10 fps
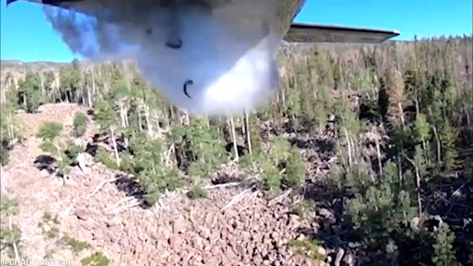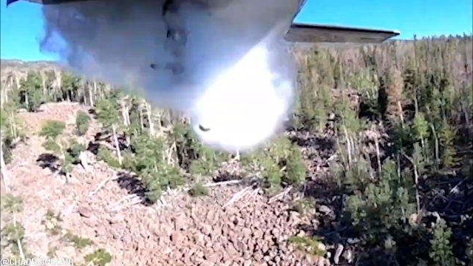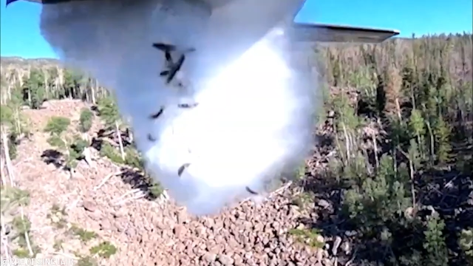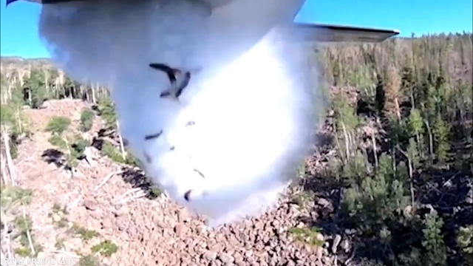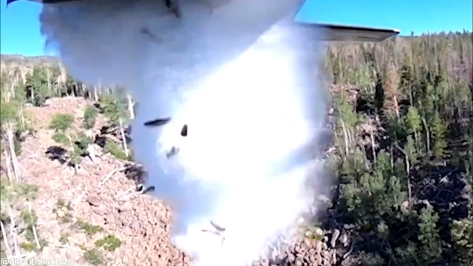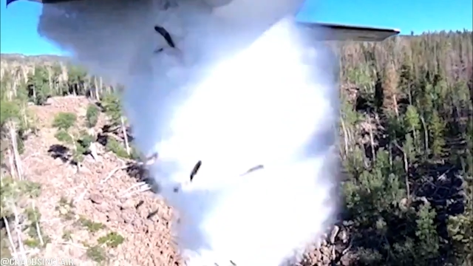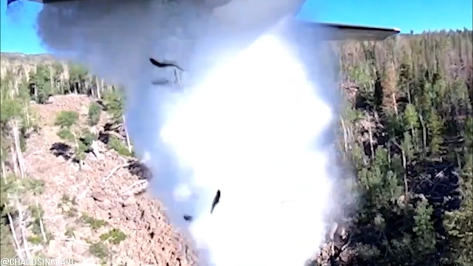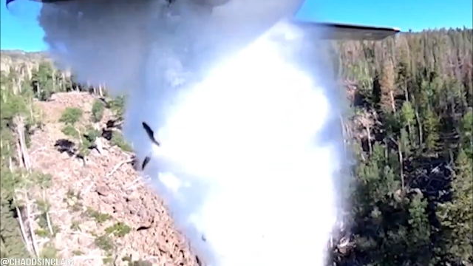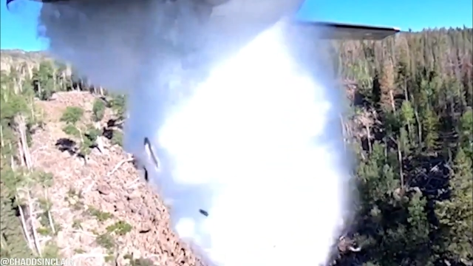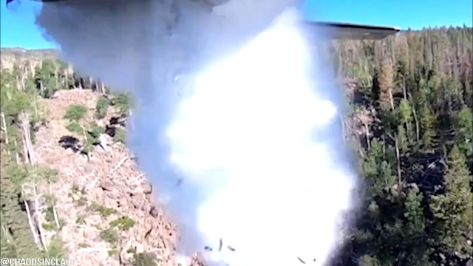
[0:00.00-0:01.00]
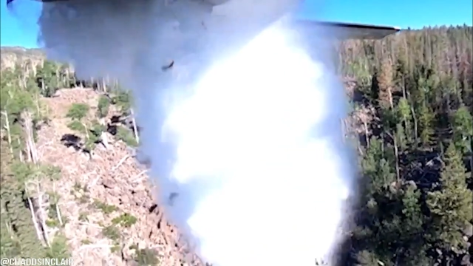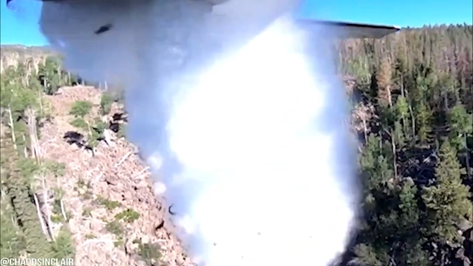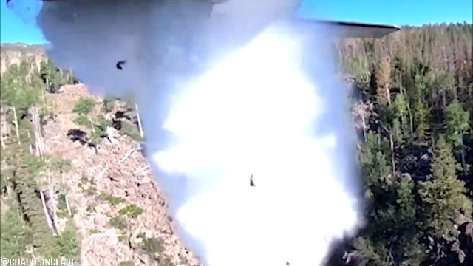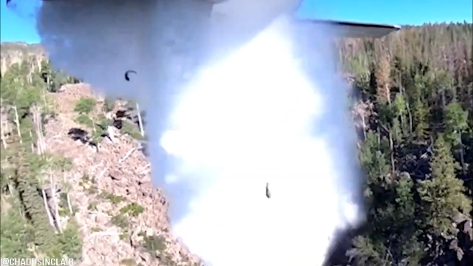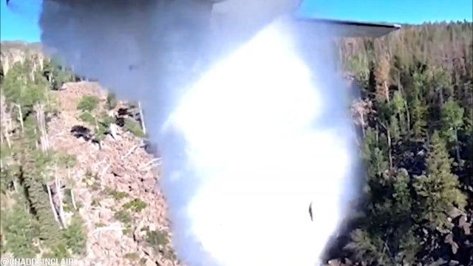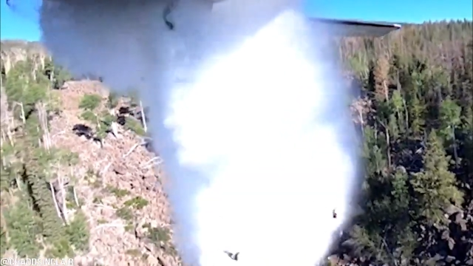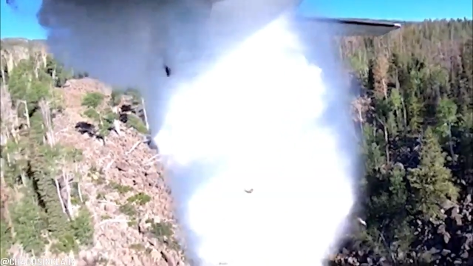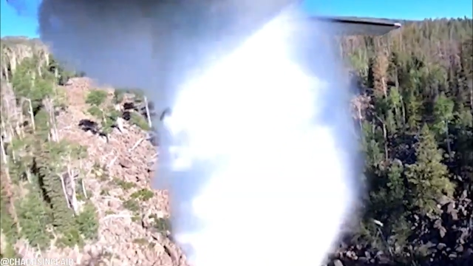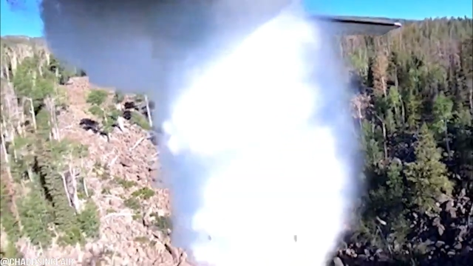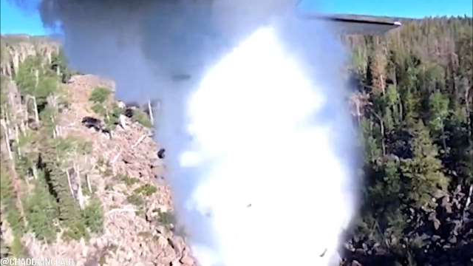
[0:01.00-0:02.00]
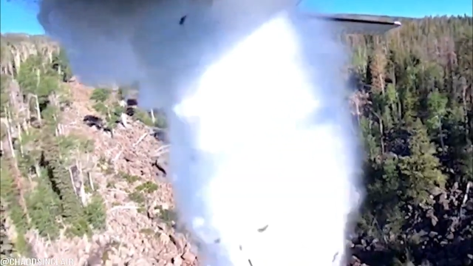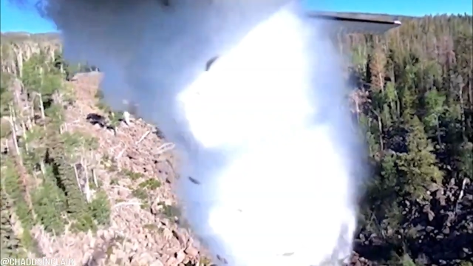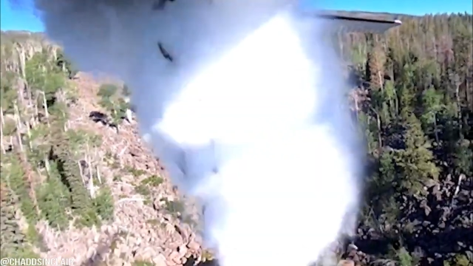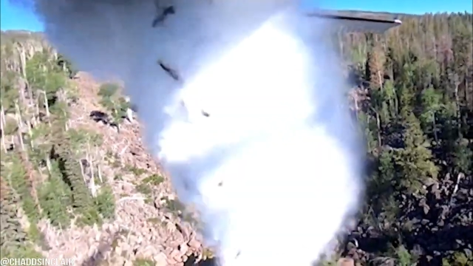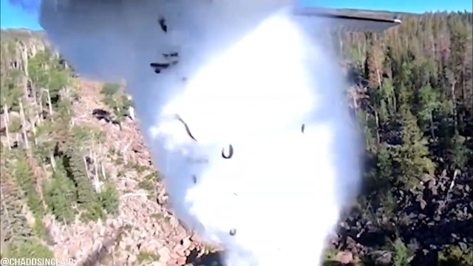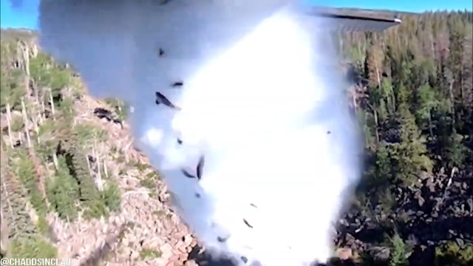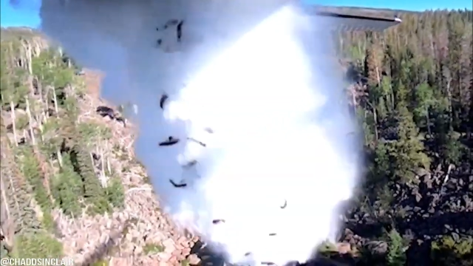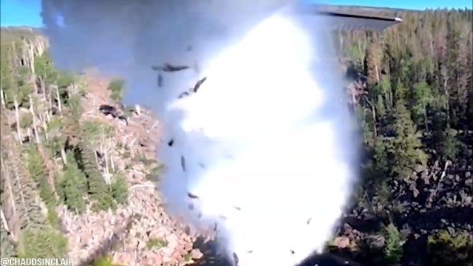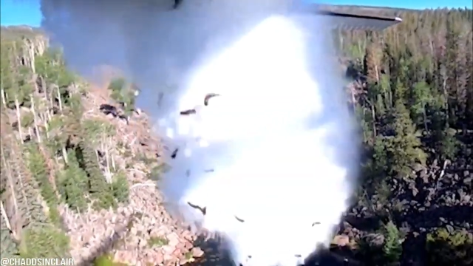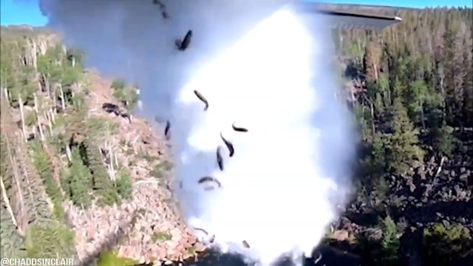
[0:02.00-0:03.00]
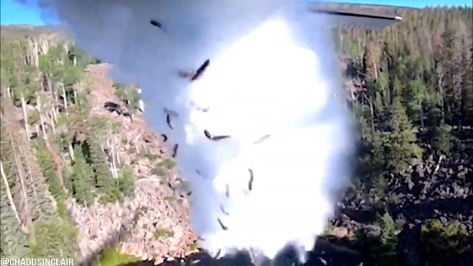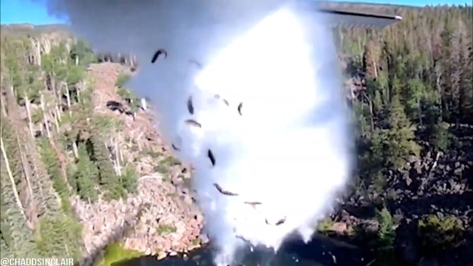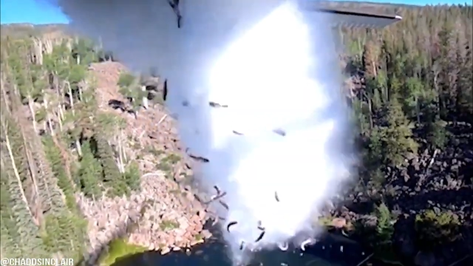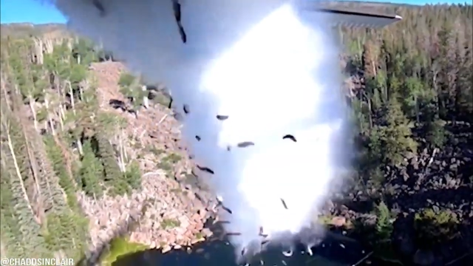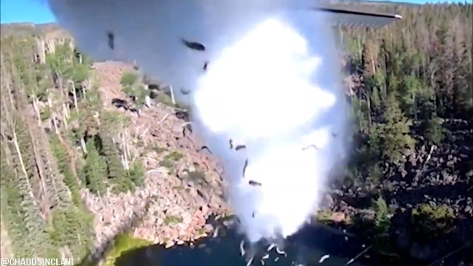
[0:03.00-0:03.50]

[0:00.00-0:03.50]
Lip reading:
No face is visible, so there are no lips to read.